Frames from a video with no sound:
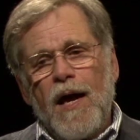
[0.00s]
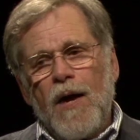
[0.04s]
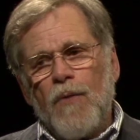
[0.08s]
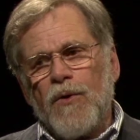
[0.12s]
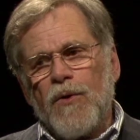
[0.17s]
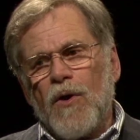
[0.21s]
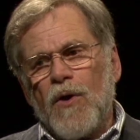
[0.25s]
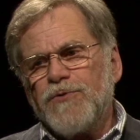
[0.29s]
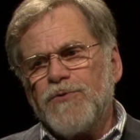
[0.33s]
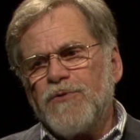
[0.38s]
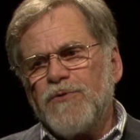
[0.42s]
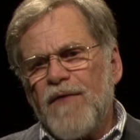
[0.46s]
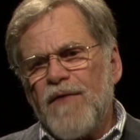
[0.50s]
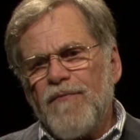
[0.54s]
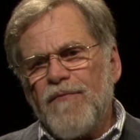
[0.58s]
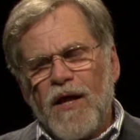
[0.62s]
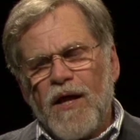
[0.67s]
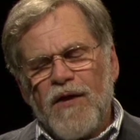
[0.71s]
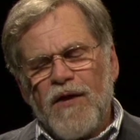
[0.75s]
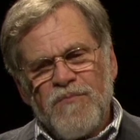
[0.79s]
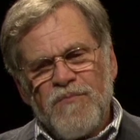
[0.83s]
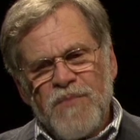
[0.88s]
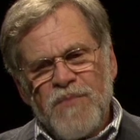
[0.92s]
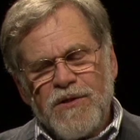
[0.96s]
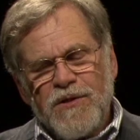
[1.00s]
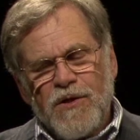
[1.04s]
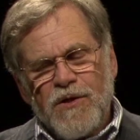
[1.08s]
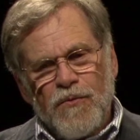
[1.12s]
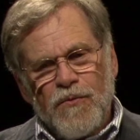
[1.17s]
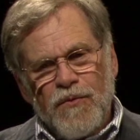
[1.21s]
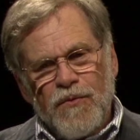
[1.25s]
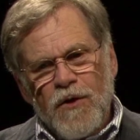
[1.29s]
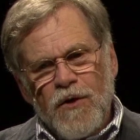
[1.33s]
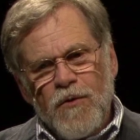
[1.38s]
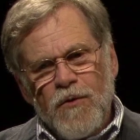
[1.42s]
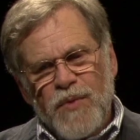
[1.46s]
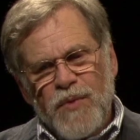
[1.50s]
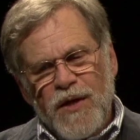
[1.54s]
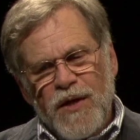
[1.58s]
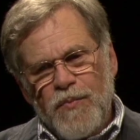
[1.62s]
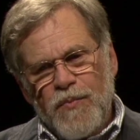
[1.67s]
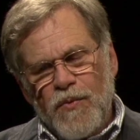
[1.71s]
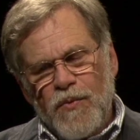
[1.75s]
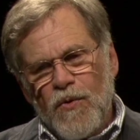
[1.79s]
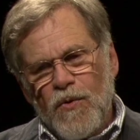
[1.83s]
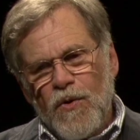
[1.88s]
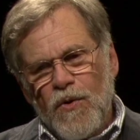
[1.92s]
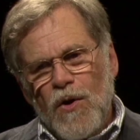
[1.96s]
We also have a lot of mid-career
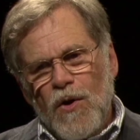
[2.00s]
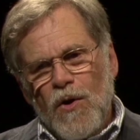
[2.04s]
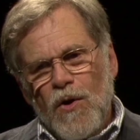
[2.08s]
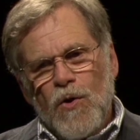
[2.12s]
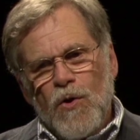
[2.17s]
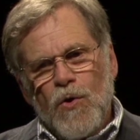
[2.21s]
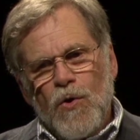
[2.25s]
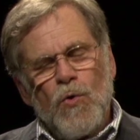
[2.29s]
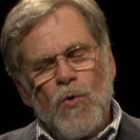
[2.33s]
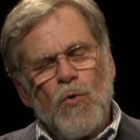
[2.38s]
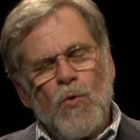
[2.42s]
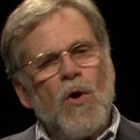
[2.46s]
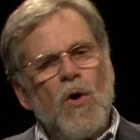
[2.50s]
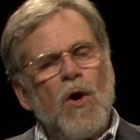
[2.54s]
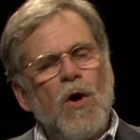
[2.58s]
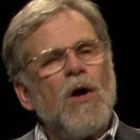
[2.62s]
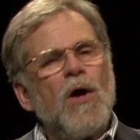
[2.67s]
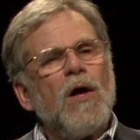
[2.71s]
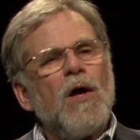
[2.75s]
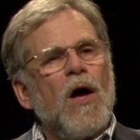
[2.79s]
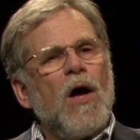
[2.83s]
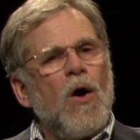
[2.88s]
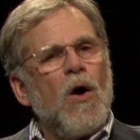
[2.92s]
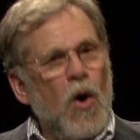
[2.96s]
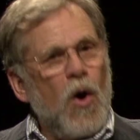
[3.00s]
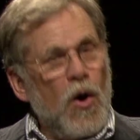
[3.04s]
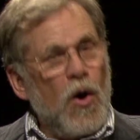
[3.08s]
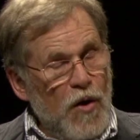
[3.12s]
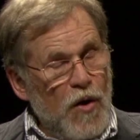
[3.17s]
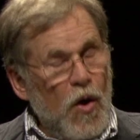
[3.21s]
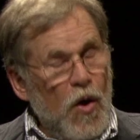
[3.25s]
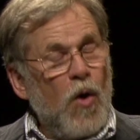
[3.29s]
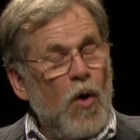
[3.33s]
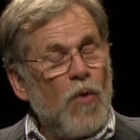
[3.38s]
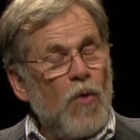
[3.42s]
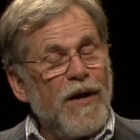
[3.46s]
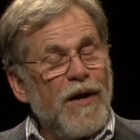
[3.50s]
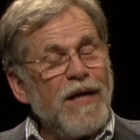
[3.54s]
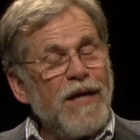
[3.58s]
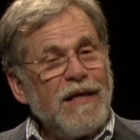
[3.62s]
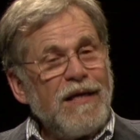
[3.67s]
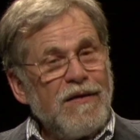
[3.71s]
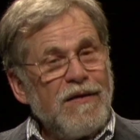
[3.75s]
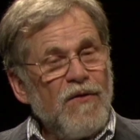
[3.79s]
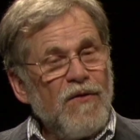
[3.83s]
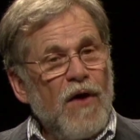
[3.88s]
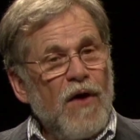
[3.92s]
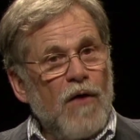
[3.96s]
people who are already
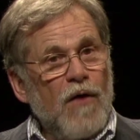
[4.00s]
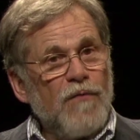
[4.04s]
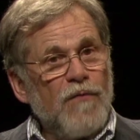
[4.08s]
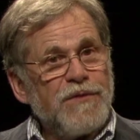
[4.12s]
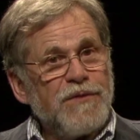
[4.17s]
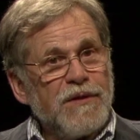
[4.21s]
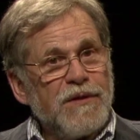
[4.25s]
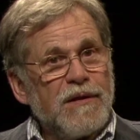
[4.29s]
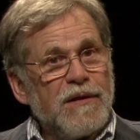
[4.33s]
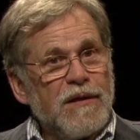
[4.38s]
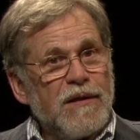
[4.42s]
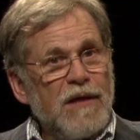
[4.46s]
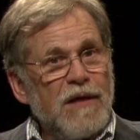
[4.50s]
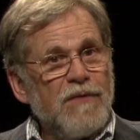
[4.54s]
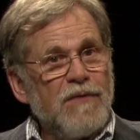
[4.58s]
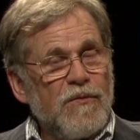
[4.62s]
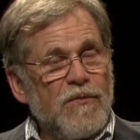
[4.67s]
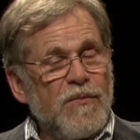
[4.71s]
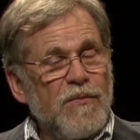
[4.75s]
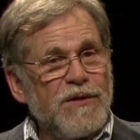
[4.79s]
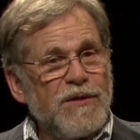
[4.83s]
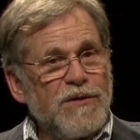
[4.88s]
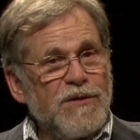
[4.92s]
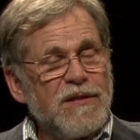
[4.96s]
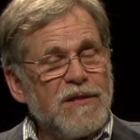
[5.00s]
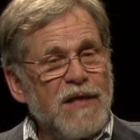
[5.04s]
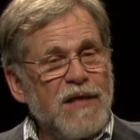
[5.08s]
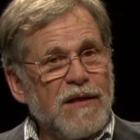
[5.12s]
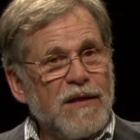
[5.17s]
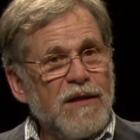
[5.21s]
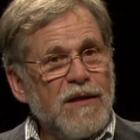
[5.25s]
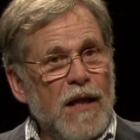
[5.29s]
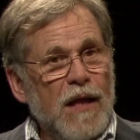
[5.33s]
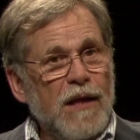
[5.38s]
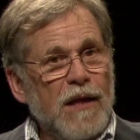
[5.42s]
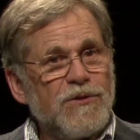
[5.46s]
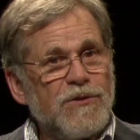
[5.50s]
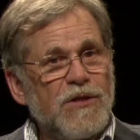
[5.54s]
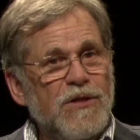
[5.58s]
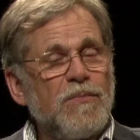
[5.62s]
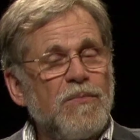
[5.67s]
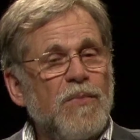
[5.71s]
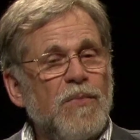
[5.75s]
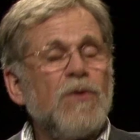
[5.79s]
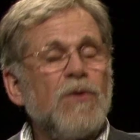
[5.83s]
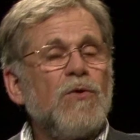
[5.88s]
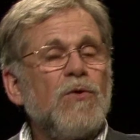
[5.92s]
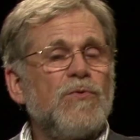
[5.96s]
involved in information technology,
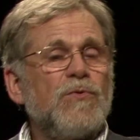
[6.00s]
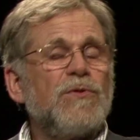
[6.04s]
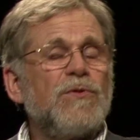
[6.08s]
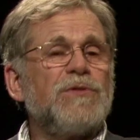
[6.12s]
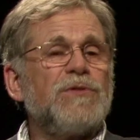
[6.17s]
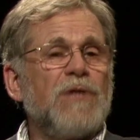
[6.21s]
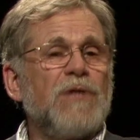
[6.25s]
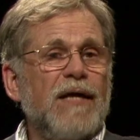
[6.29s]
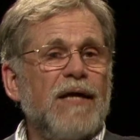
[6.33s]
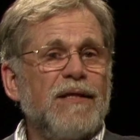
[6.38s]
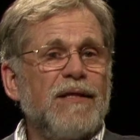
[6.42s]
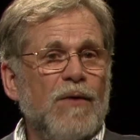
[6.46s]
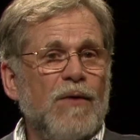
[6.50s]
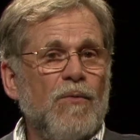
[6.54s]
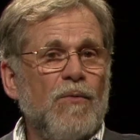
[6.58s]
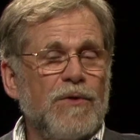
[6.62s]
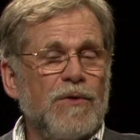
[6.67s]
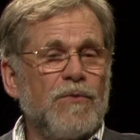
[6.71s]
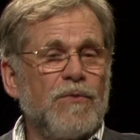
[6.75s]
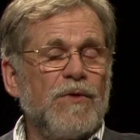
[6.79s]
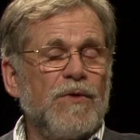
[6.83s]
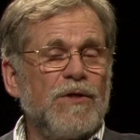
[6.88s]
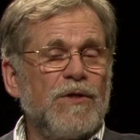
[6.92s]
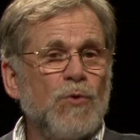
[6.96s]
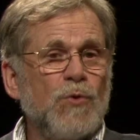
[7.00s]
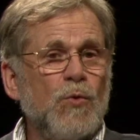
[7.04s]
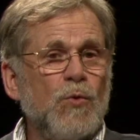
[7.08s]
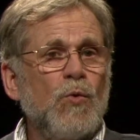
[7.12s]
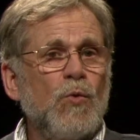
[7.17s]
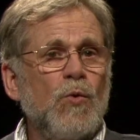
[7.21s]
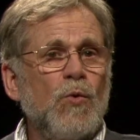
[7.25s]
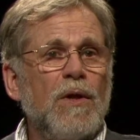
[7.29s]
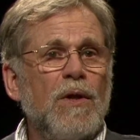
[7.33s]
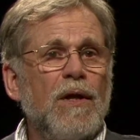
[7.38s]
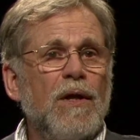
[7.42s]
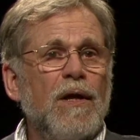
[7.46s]
but who decide they want to retool